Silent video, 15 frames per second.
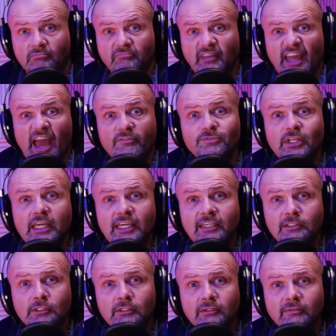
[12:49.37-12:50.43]
they have to
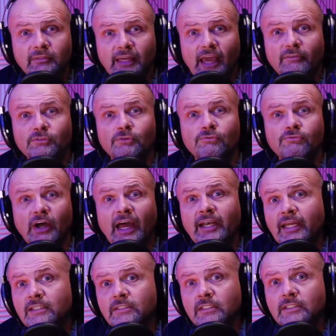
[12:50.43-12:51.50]
eat, they have to
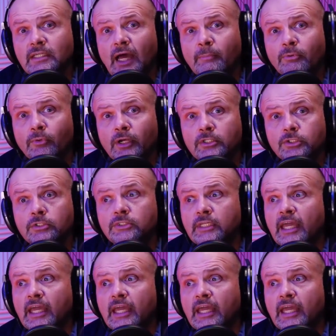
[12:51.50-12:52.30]
finance these operations,